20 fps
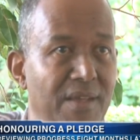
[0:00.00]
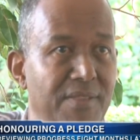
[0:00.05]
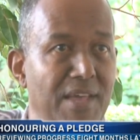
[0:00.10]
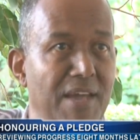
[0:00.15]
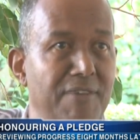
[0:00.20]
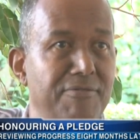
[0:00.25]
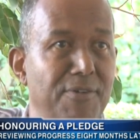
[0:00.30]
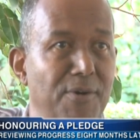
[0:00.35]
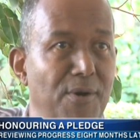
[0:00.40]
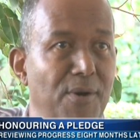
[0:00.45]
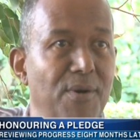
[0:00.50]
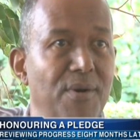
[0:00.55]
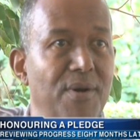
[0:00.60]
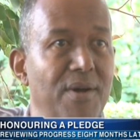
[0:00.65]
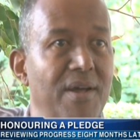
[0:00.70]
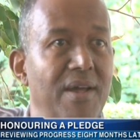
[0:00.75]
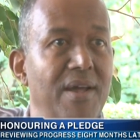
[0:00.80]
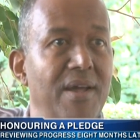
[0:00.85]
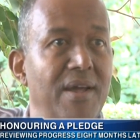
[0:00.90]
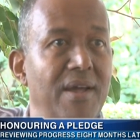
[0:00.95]
Therefore,
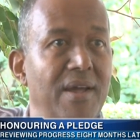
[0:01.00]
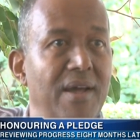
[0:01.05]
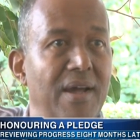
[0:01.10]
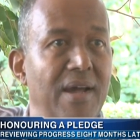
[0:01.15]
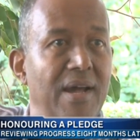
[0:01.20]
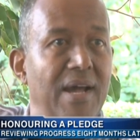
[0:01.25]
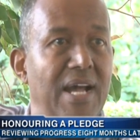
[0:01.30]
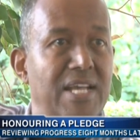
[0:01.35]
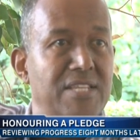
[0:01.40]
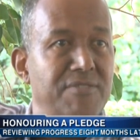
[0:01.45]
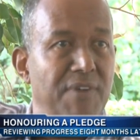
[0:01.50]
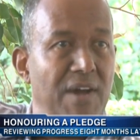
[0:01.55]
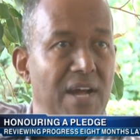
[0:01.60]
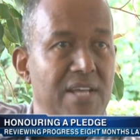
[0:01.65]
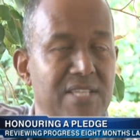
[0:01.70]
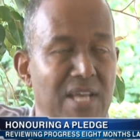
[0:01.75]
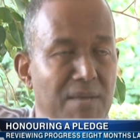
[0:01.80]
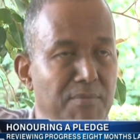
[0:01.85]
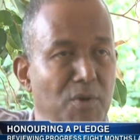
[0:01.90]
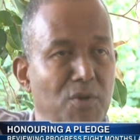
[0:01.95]
as far
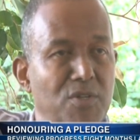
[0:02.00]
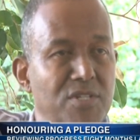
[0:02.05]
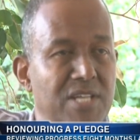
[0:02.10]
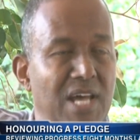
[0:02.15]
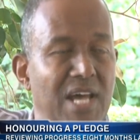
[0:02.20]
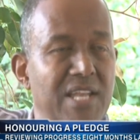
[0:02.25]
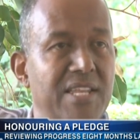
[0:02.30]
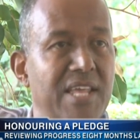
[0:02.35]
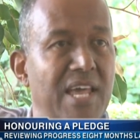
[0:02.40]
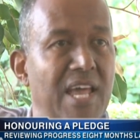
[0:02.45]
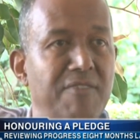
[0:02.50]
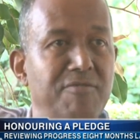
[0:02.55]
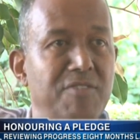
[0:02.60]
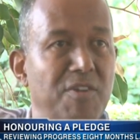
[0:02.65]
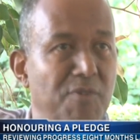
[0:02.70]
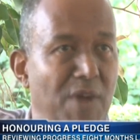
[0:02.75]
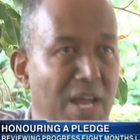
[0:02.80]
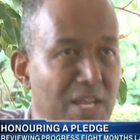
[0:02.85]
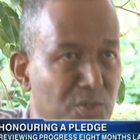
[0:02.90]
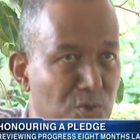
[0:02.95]
as I'm concerned, they have
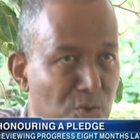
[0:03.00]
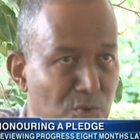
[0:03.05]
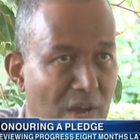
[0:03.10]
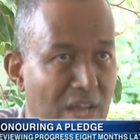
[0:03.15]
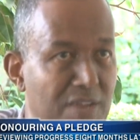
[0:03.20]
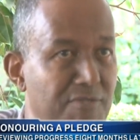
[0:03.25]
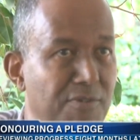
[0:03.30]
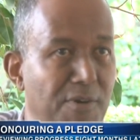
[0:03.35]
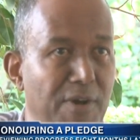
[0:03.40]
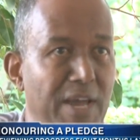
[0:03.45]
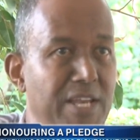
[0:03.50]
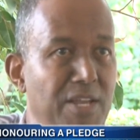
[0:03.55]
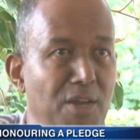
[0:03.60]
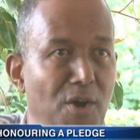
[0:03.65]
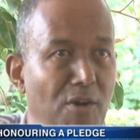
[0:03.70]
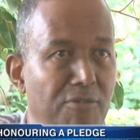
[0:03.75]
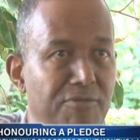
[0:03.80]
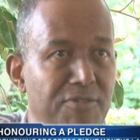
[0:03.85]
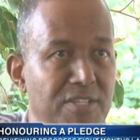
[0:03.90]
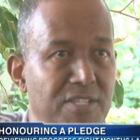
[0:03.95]
the right to run for any
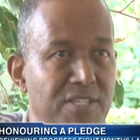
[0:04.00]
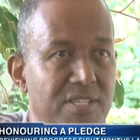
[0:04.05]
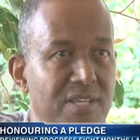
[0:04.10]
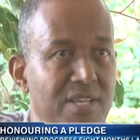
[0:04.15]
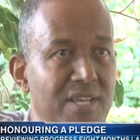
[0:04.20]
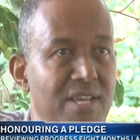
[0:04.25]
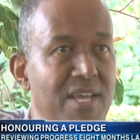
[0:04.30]
office.